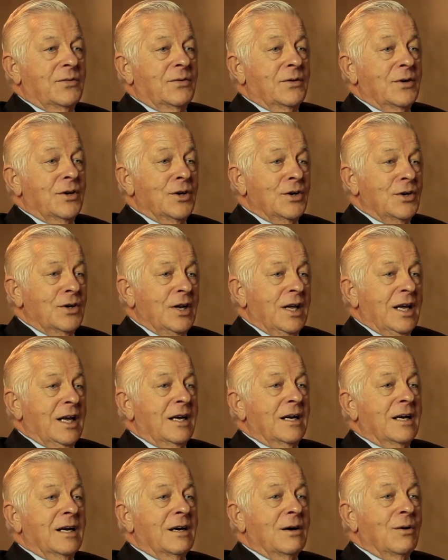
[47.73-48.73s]

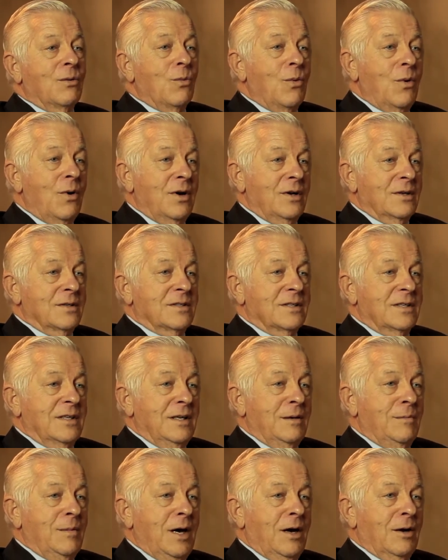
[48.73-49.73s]
learning was
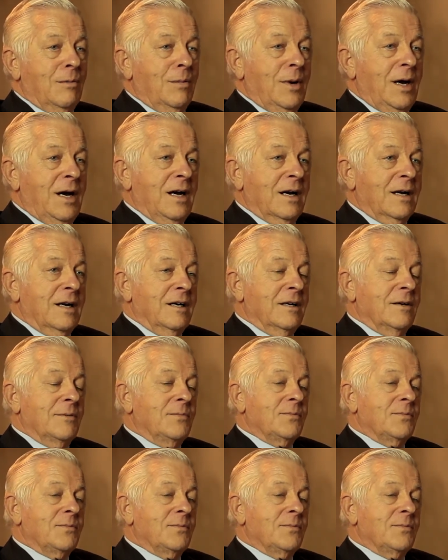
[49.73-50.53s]
in Mount Barker.